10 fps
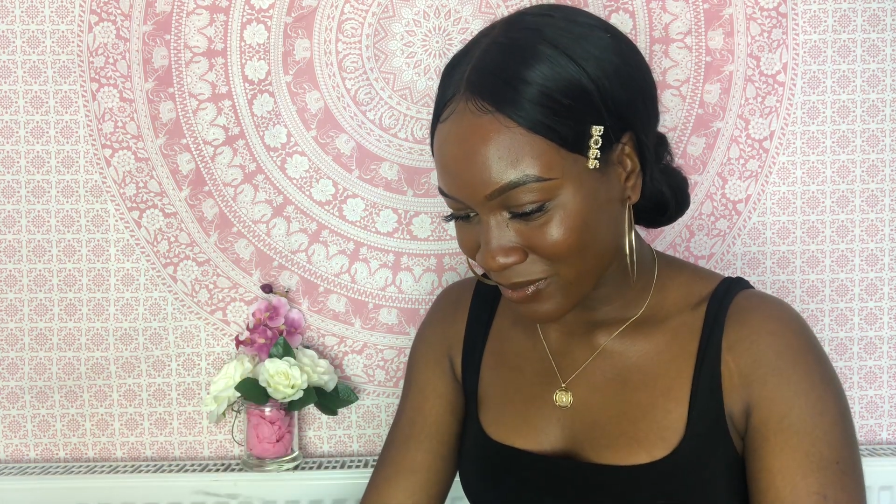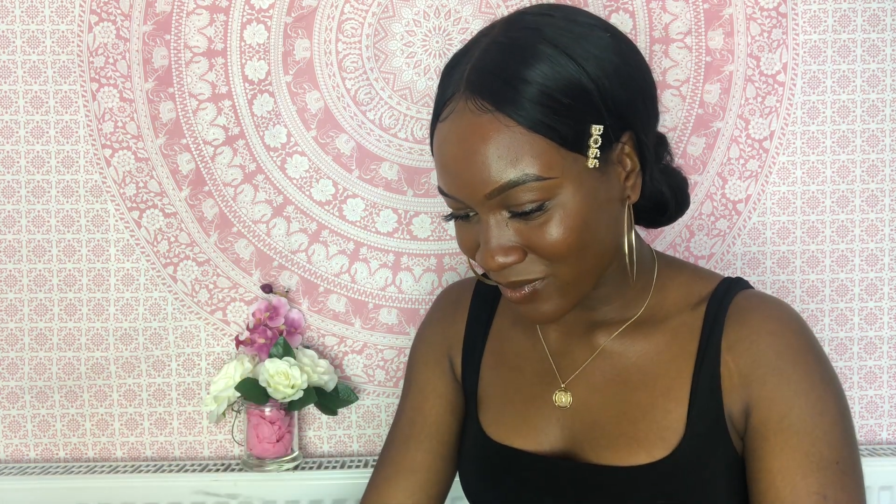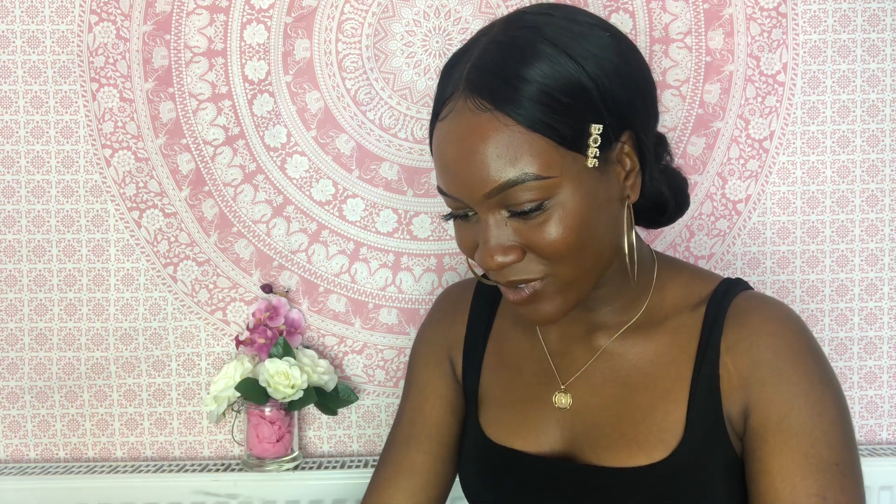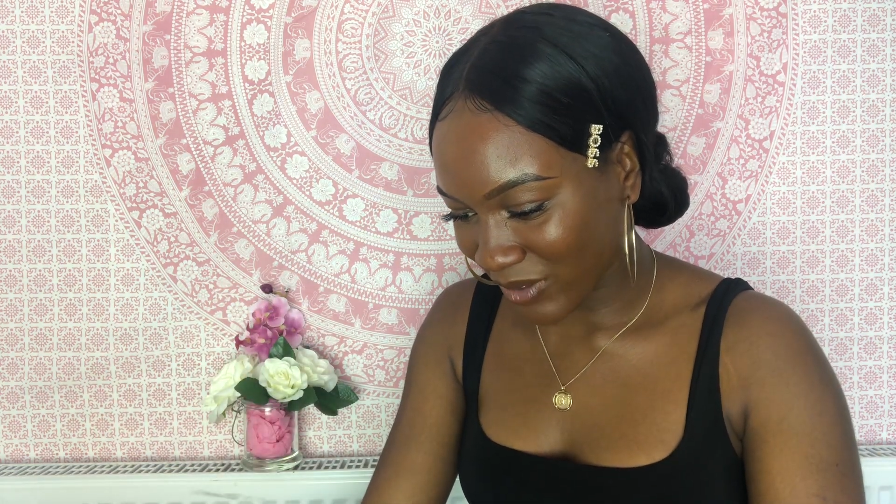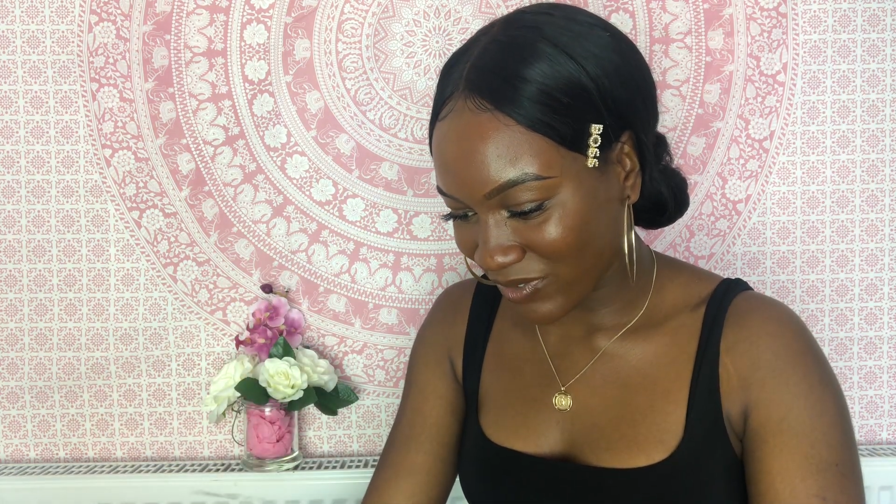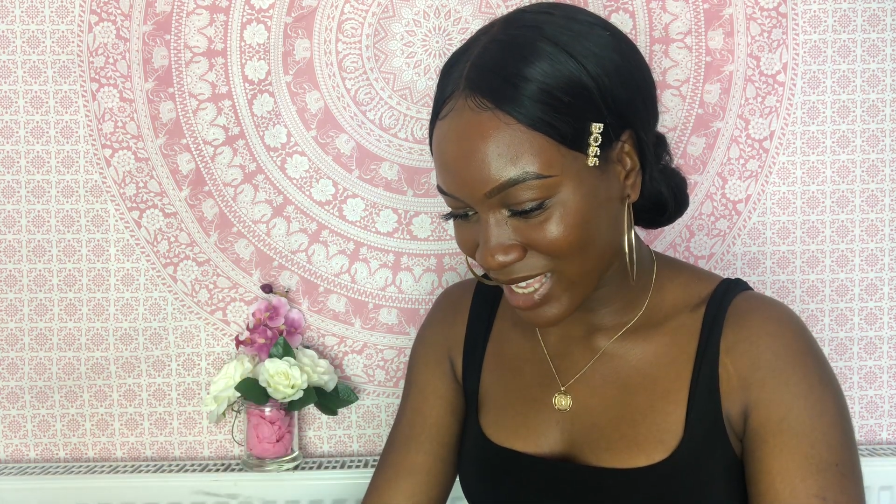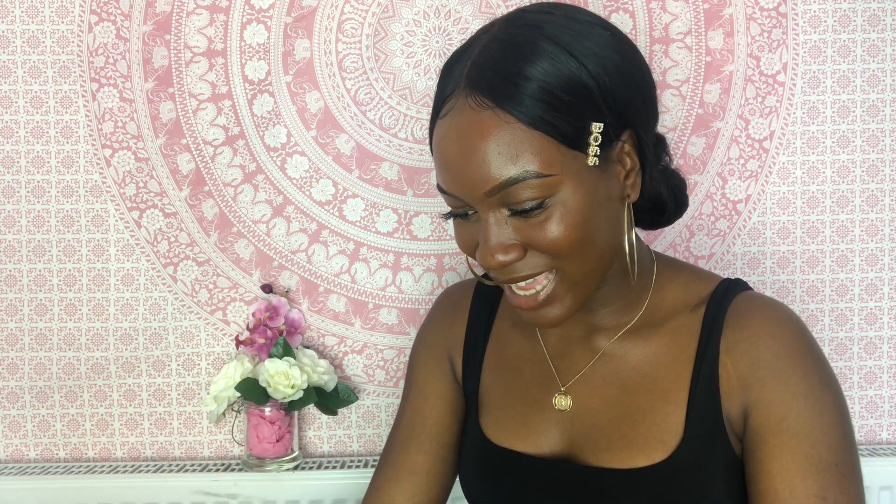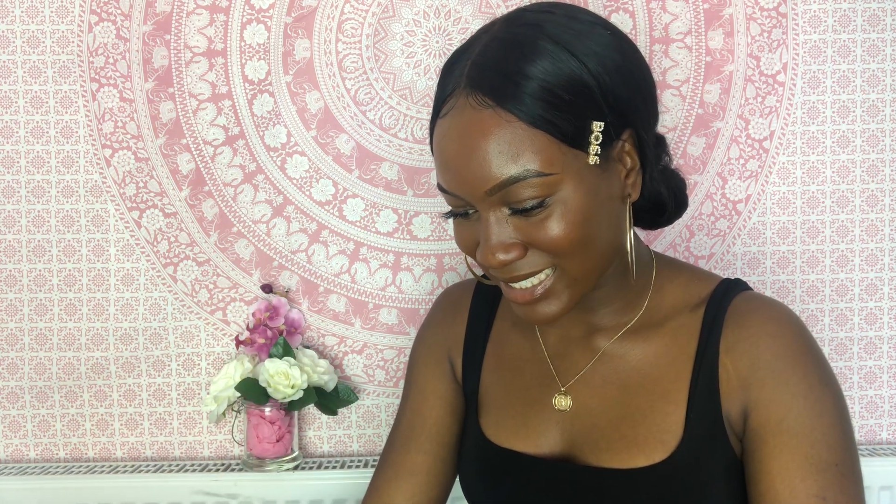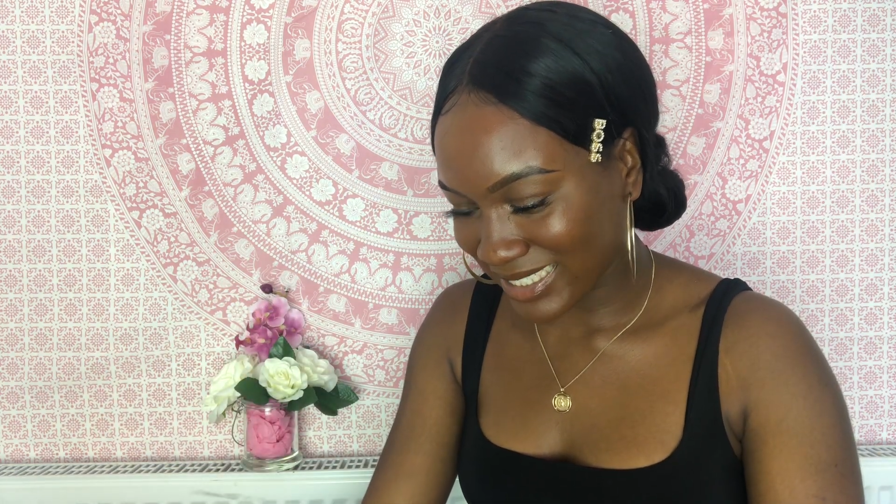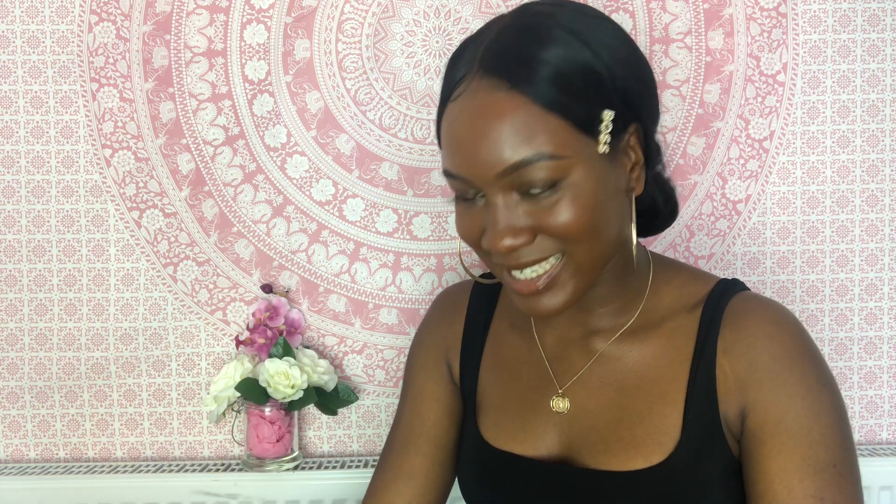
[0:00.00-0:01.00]

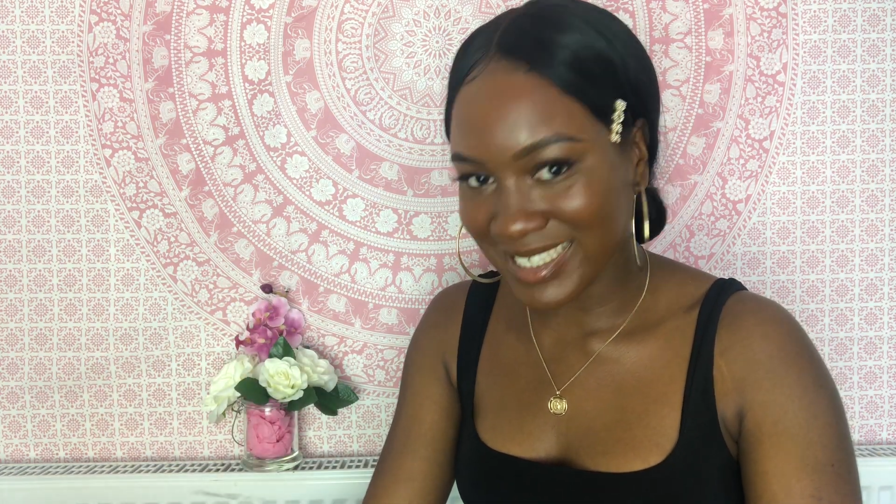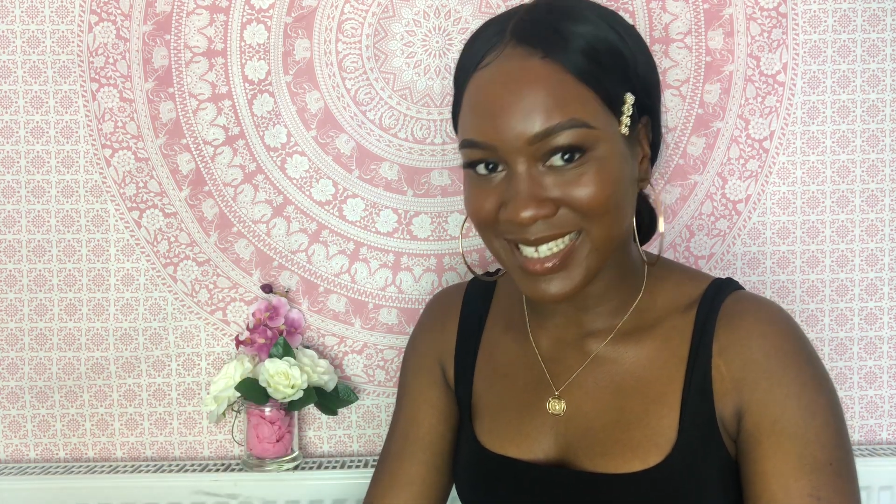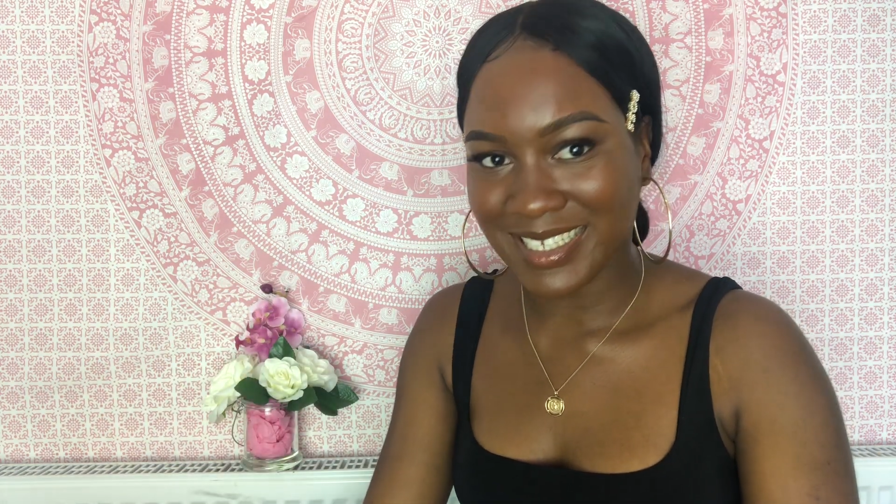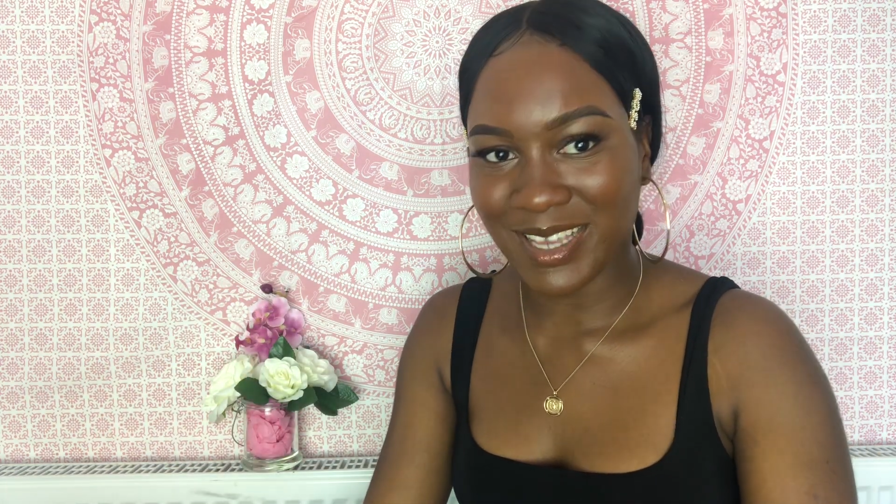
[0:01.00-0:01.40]
58, 60,